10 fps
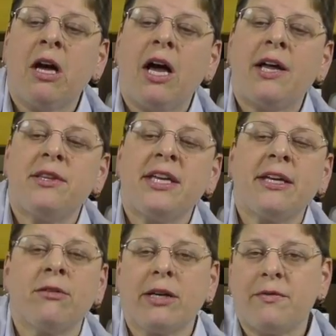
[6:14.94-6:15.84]
I think
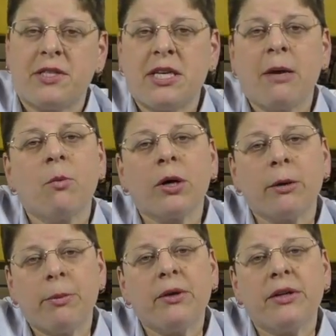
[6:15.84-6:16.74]
it'll give the same
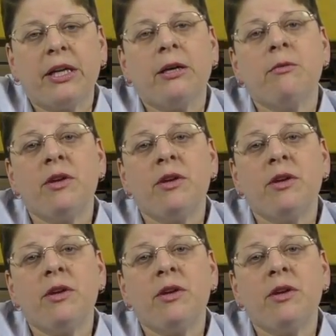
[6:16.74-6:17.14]
workability,